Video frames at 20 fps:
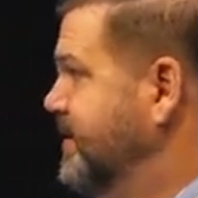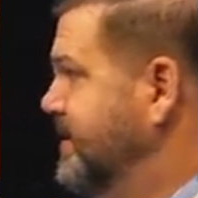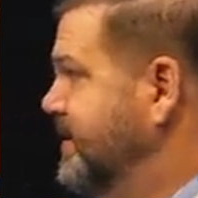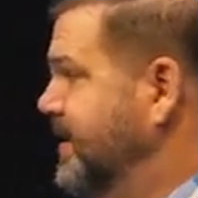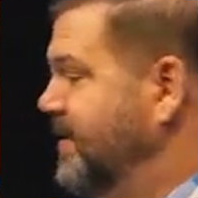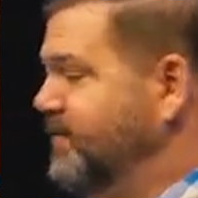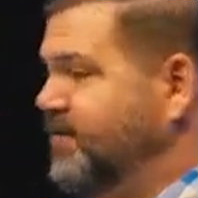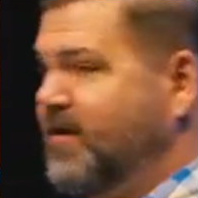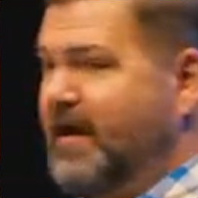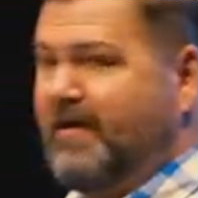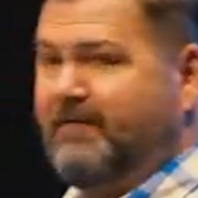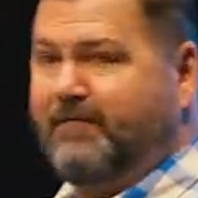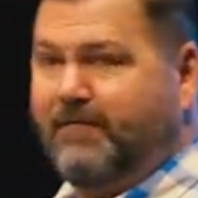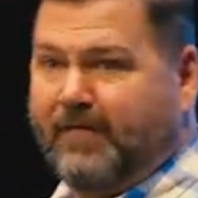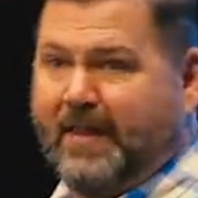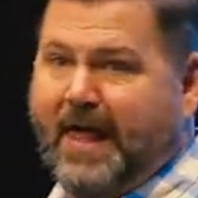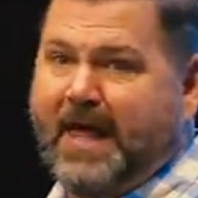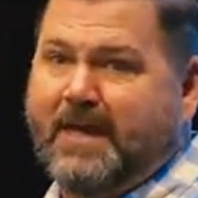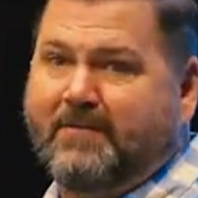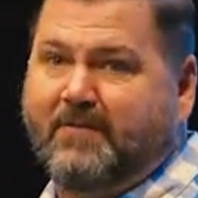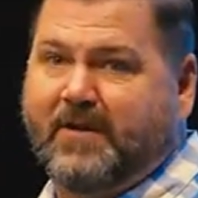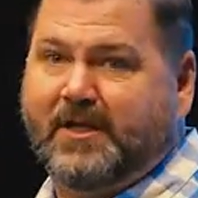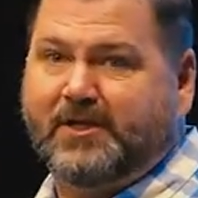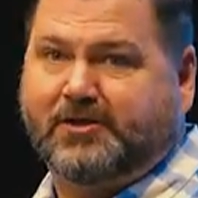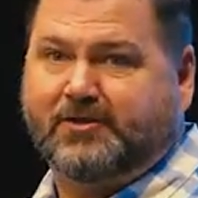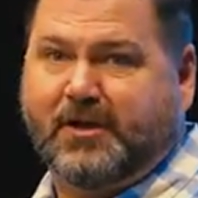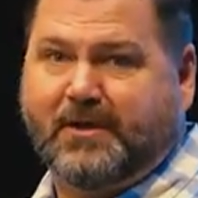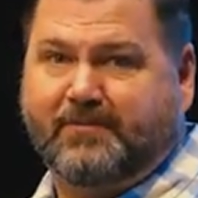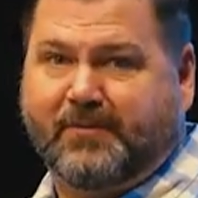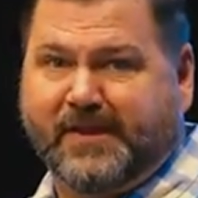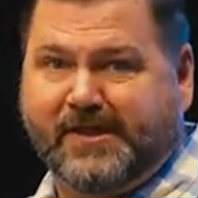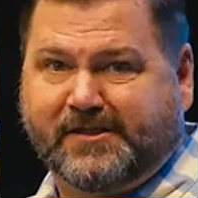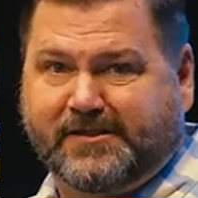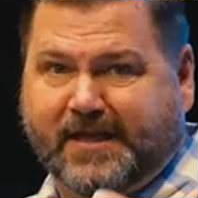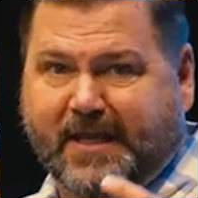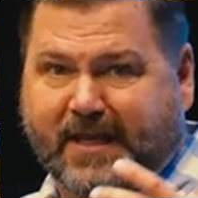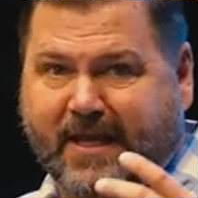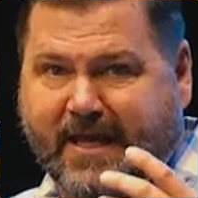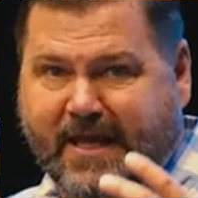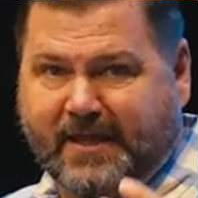If you have flag ministry, please
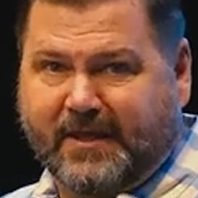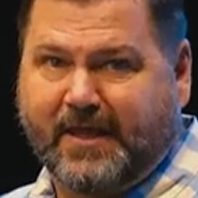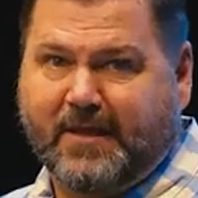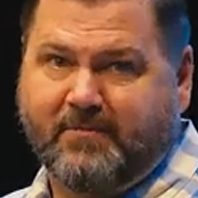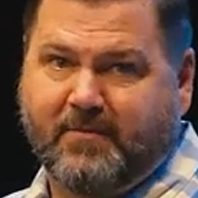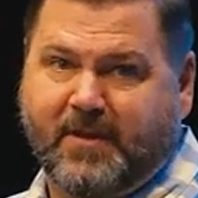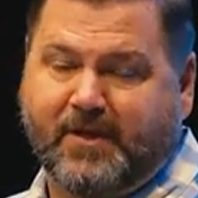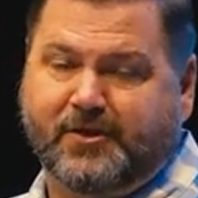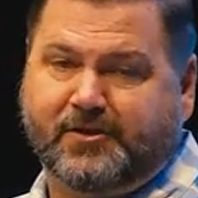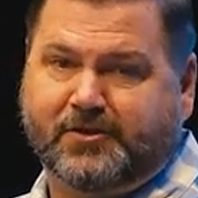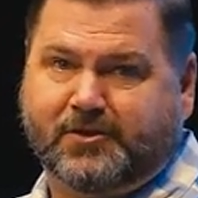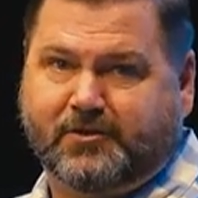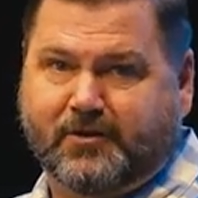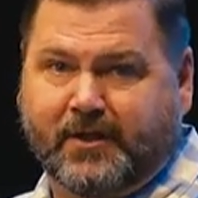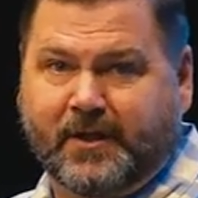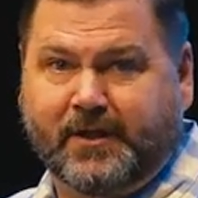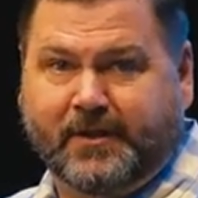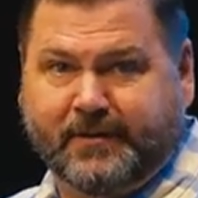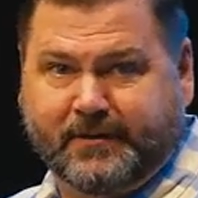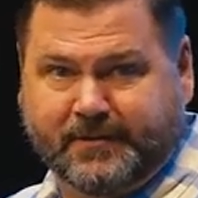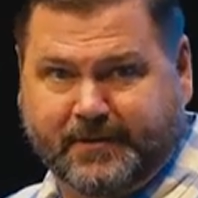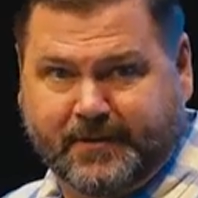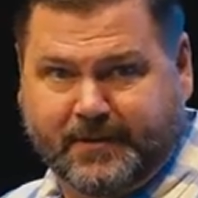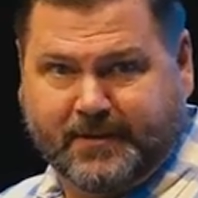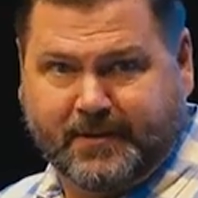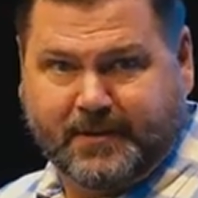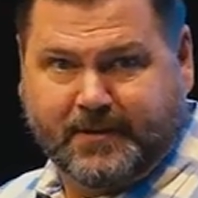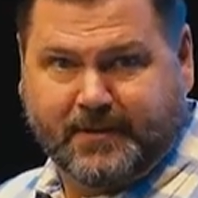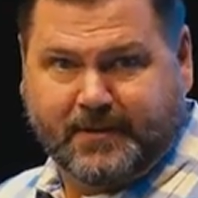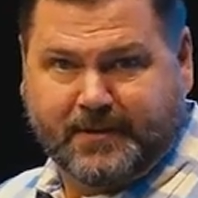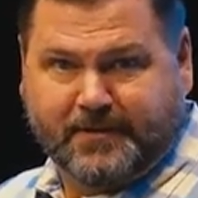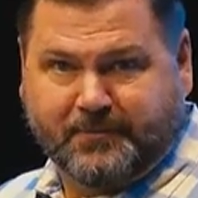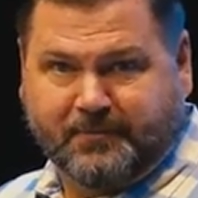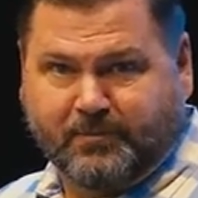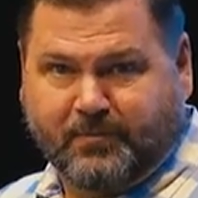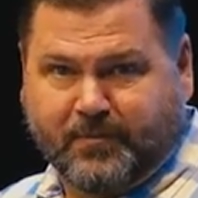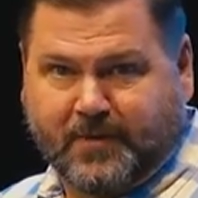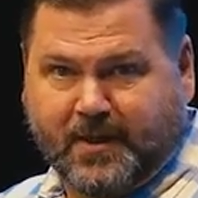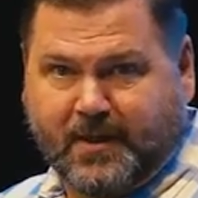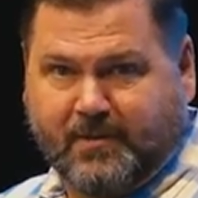get healing ministry
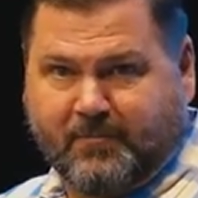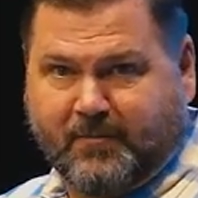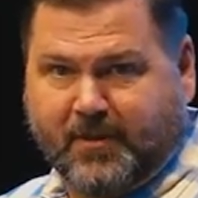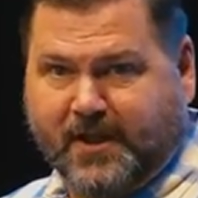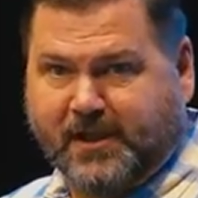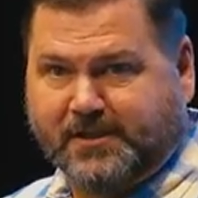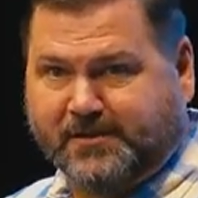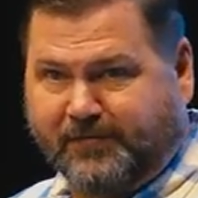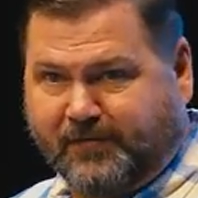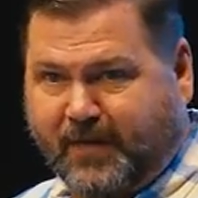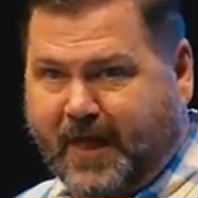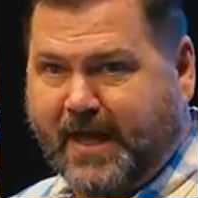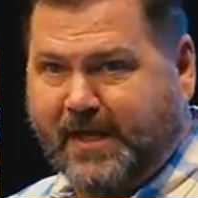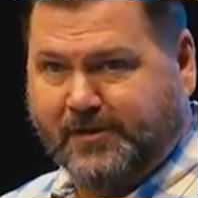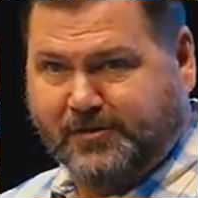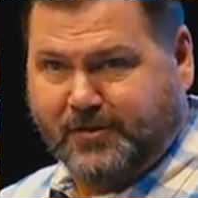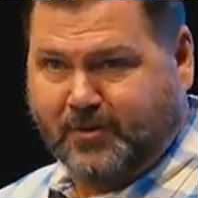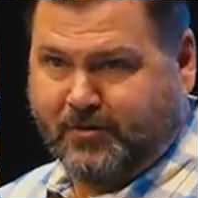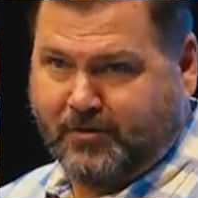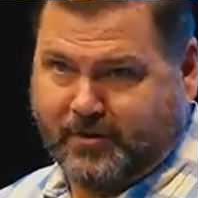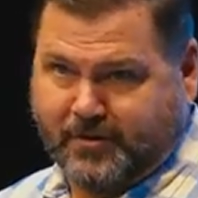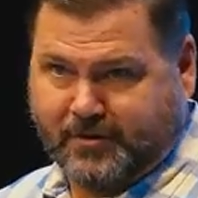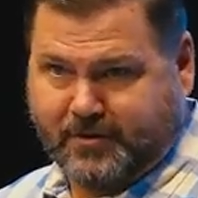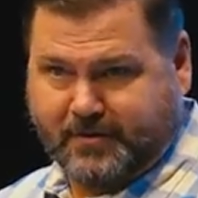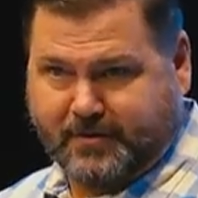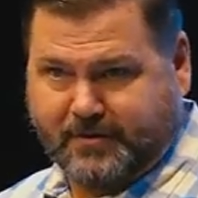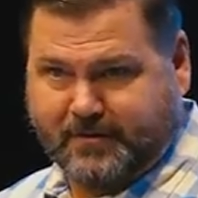because flags hurt.